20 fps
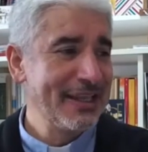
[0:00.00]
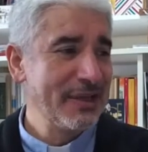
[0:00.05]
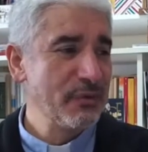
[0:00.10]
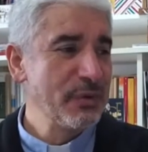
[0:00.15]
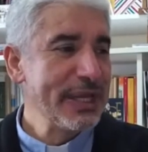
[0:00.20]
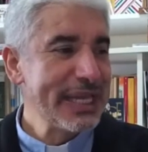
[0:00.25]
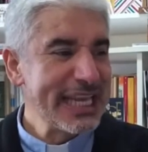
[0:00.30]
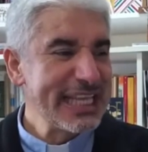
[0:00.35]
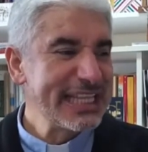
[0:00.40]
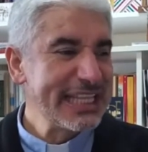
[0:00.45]

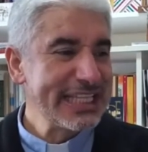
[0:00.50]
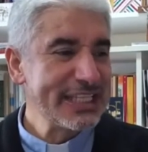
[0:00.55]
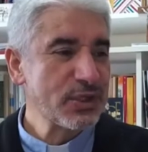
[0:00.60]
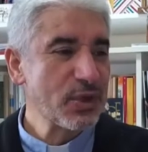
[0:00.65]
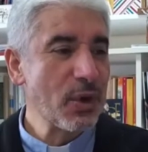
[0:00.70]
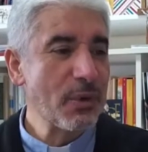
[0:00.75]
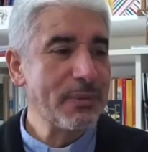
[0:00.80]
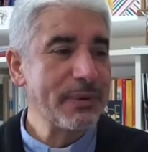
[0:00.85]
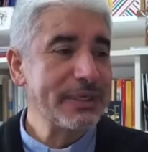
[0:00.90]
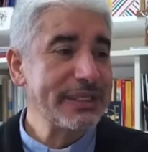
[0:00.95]
We can
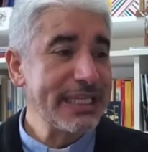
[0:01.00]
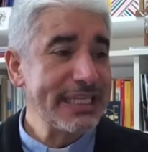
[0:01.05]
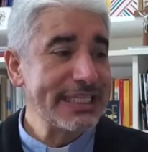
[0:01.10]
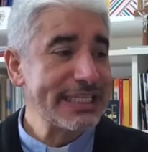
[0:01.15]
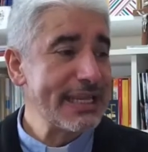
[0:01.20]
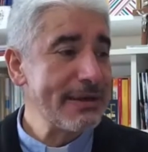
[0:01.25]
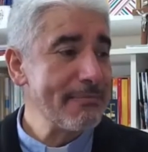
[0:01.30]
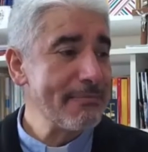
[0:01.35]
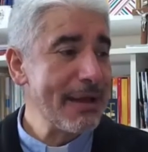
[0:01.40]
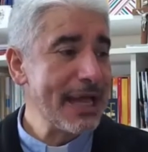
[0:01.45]
discover
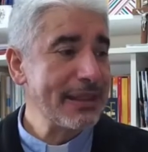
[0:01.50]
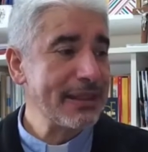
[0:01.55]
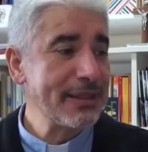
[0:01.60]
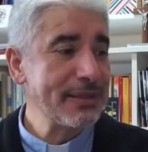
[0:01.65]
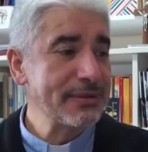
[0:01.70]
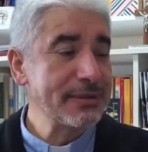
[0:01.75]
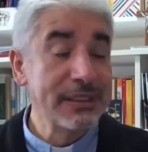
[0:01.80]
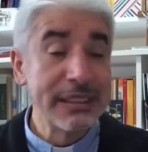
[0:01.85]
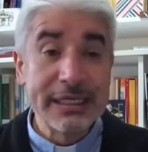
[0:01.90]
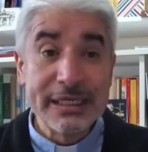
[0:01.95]
this in
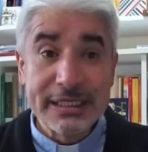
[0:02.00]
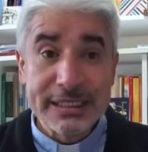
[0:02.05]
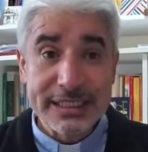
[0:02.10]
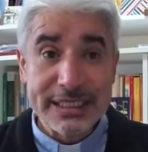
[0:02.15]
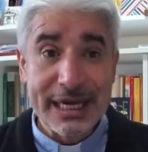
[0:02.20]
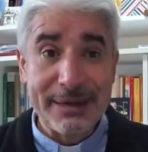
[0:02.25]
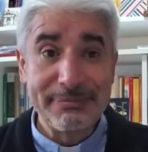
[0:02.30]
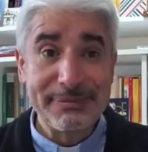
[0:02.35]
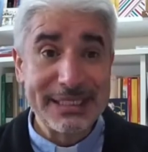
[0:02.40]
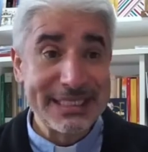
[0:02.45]
Matthew
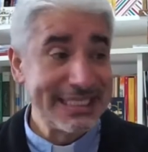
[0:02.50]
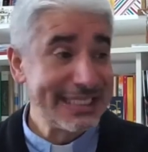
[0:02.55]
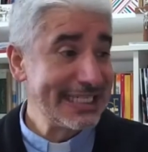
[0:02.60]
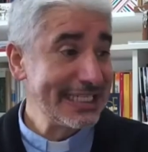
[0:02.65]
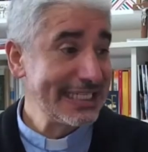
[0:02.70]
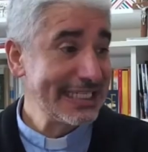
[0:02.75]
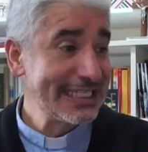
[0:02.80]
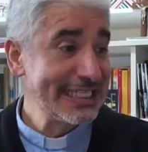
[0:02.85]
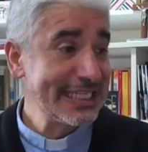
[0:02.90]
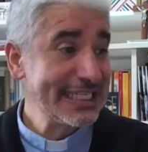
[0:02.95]
chapter
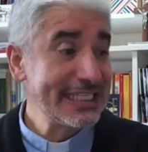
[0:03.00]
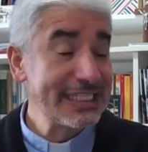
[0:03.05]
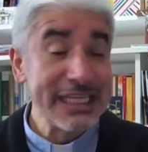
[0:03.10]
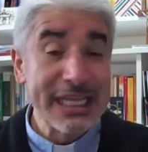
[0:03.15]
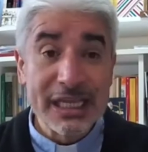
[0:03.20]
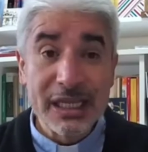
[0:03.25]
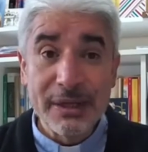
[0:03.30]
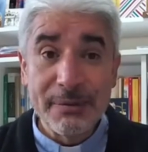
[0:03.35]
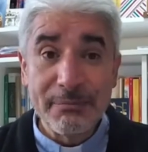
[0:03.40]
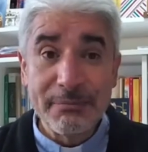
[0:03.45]
16,
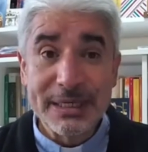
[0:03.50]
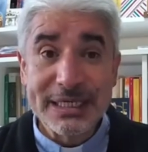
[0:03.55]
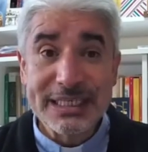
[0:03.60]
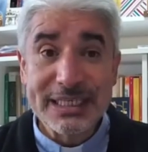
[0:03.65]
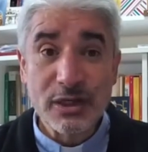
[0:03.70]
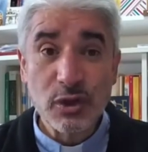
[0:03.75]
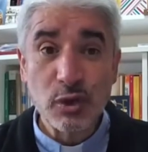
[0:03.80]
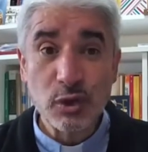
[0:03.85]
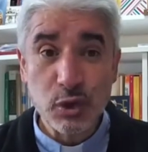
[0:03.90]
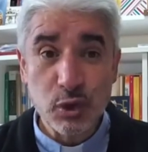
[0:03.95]

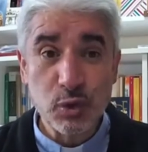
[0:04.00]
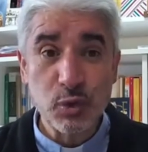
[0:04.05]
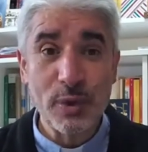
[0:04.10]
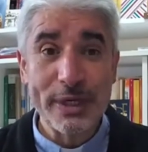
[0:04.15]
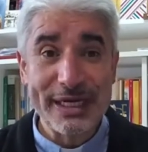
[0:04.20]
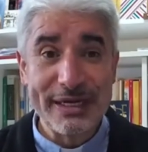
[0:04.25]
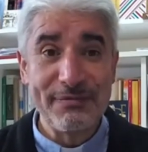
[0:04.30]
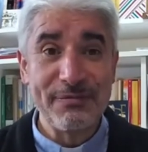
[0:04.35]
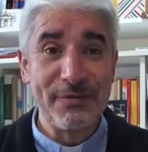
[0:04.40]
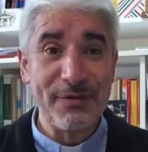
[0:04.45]
versicles
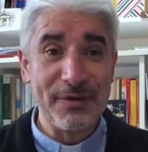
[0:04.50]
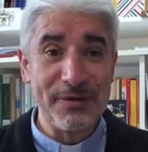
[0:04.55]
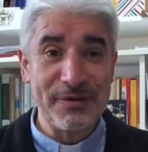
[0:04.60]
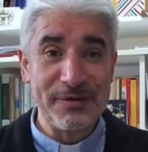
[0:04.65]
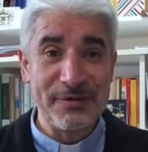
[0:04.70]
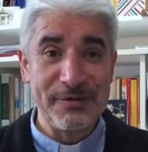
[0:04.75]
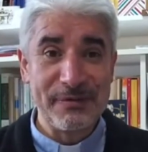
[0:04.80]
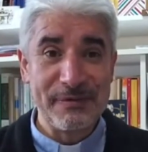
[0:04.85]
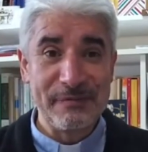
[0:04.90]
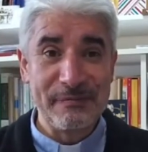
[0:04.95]

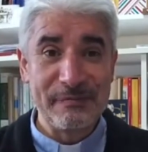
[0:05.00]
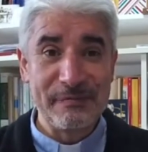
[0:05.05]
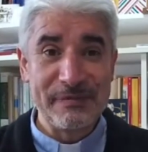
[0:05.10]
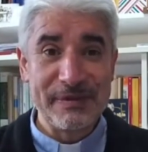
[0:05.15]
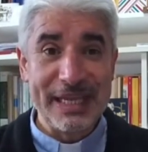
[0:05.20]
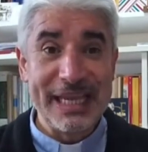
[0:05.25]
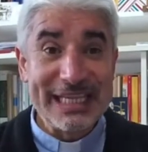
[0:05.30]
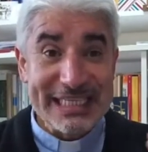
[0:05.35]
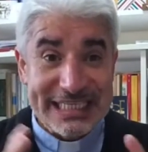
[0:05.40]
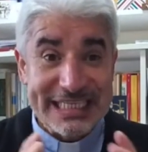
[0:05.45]
24.
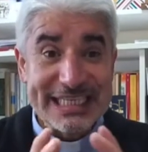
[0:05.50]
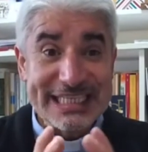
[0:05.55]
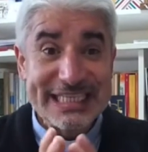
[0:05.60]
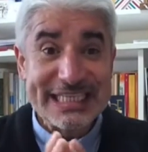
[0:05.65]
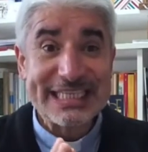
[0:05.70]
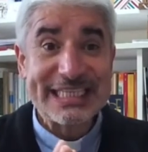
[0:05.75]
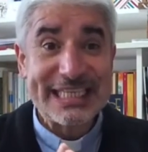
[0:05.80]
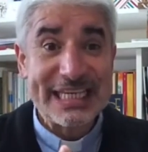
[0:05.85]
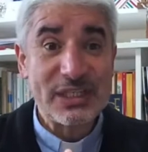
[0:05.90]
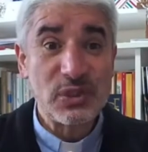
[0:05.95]
And
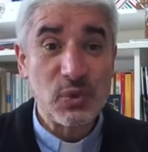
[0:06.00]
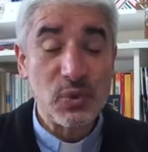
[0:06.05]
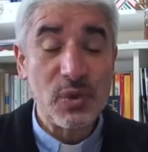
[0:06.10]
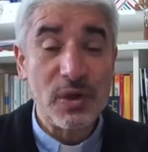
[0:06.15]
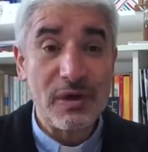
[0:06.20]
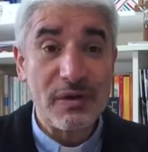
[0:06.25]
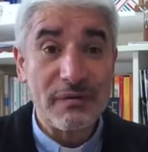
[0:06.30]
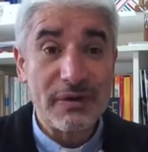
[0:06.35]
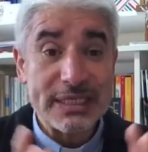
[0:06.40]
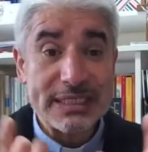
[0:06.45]
Jesus said to
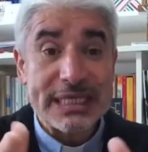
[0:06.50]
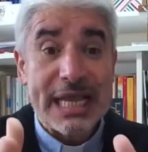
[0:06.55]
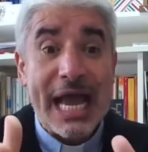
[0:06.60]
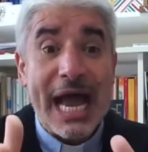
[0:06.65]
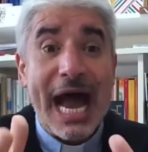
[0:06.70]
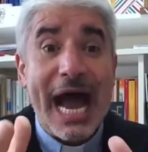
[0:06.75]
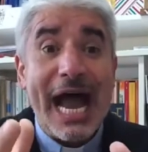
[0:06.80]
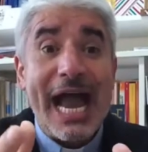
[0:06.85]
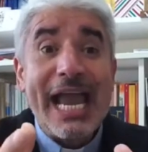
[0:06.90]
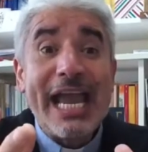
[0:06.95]
all of us,
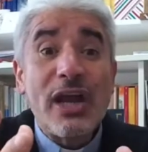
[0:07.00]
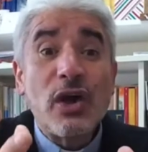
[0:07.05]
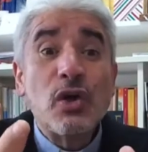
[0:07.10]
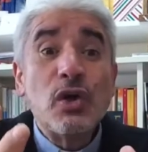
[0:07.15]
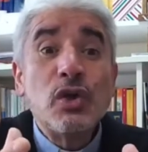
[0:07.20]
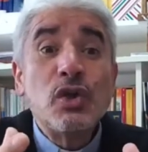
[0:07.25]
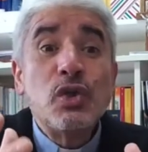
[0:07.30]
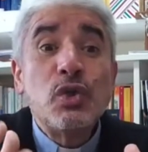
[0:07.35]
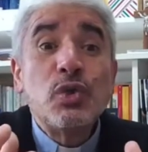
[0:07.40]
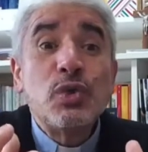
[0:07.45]
I am
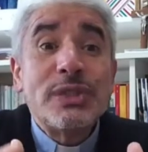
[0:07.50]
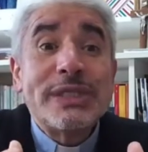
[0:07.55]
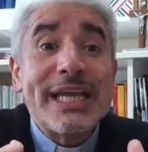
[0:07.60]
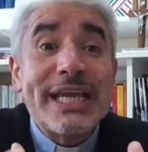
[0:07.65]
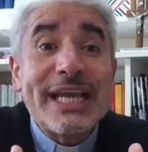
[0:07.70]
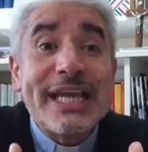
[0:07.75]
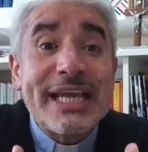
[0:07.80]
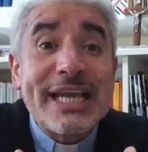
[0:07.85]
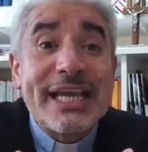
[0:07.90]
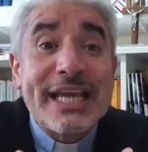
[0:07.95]
going to
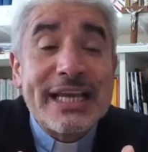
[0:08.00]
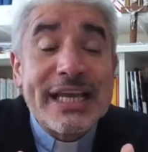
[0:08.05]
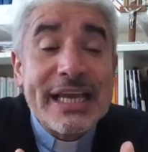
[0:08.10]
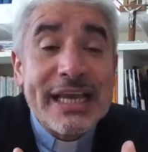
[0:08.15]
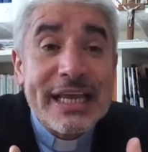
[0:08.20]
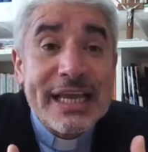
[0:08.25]
take